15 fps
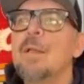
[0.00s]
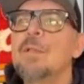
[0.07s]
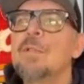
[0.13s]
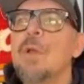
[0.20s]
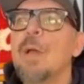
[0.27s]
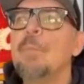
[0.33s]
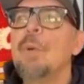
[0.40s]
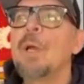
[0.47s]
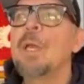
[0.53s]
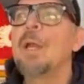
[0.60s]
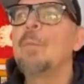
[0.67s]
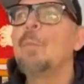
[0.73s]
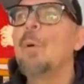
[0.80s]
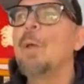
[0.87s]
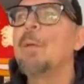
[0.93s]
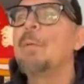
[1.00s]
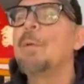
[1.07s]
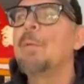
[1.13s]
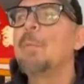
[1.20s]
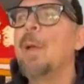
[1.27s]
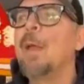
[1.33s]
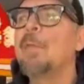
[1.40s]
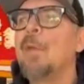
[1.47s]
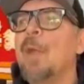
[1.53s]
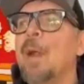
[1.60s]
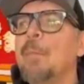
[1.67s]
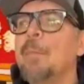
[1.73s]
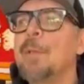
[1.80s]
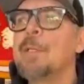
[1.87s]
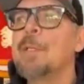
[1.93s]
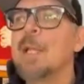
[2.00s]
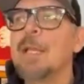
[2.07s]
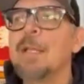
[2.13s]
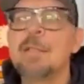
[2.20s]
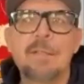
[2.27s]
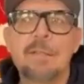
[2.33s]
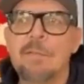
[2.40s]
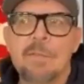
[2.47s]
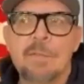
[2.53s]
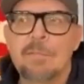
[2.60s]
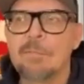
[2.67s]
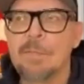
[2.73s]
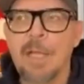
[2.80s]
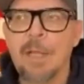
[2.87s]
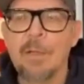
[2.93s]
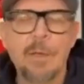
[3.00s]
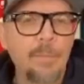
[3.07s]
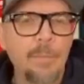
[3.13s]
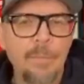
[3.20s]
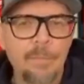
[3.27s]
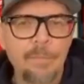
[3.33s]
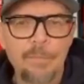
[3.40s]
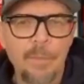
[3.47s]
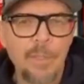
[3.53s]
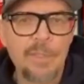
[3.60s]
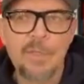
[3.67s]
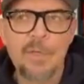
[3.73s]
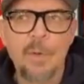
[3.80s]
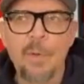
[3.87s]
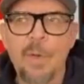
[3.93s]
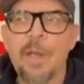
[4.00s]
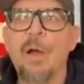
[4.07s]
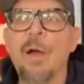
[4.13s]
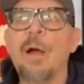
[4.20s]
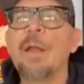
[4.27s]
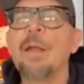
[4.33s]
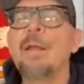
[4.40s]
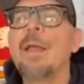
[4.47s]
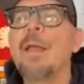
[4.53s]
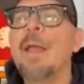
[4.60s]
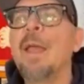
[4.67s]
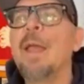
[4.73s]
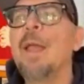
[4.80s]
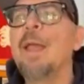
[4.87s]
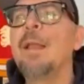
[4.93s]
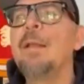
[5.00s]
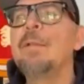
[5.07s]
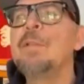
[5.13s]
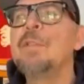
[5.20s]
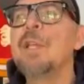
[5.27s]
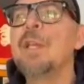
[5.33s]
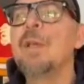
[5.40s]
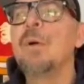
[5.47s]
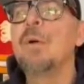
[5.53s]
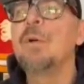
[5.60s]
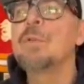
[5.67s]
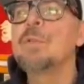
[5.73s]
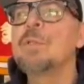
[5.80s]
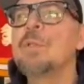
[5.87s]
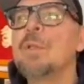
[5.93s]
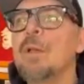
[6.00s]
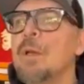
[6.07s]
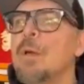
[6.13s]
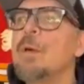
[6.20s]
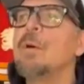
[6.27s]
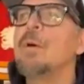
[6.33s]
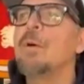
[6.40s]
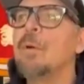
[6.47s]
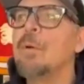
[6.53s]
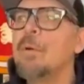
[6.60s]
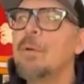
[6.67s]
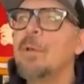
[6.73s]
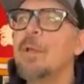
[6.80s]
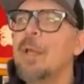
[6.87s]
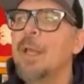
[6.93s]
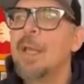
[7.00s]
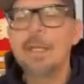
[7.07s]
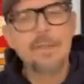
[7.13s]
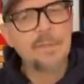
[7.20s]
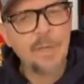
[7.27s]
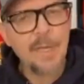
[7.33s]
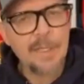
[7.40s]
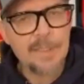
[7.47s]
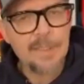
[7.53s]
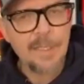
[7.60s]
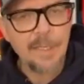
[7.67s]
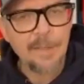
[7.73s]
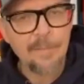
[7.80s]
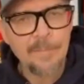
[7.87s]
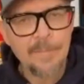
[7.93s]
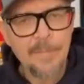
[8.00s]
So I book an appointment with my therapist. I tell her what's going on. And she goes, oh, interesting.